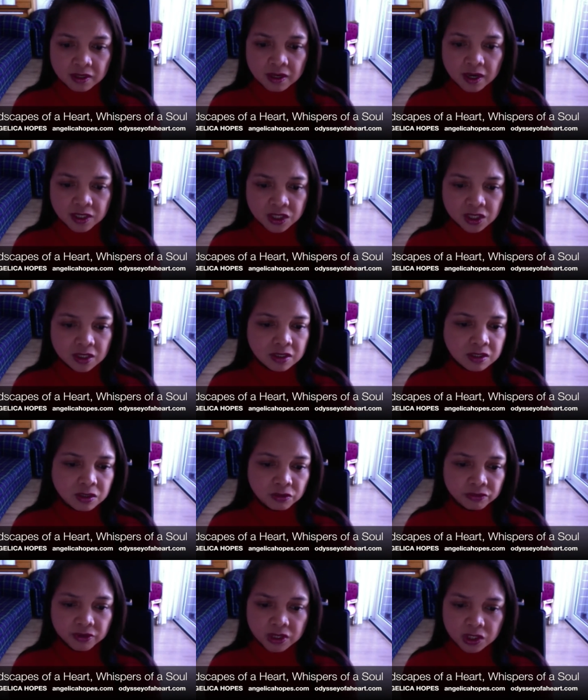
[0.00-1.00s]
as she needs
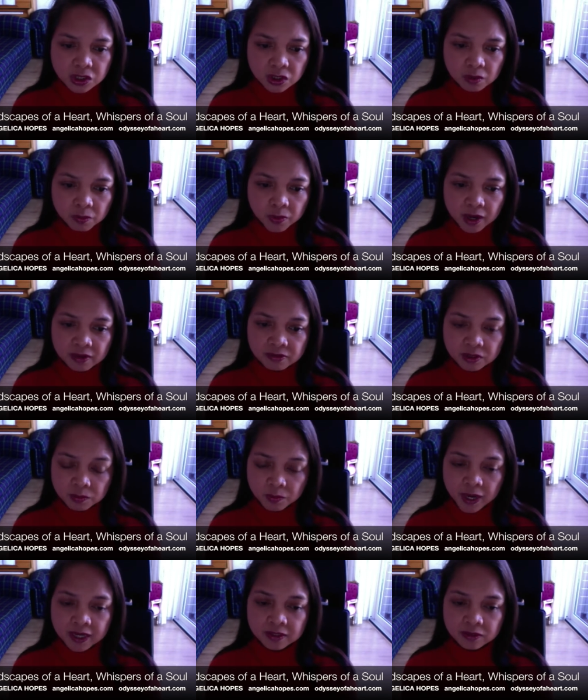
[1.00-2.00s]
to finish her private
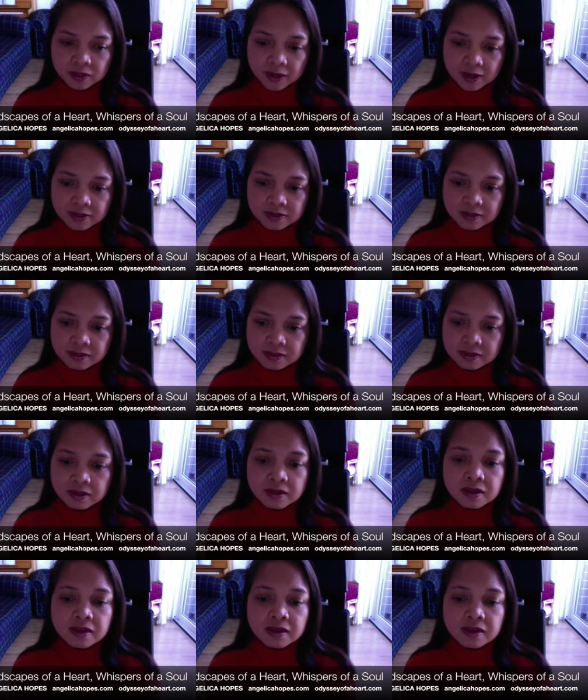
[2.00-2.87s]
pilot license,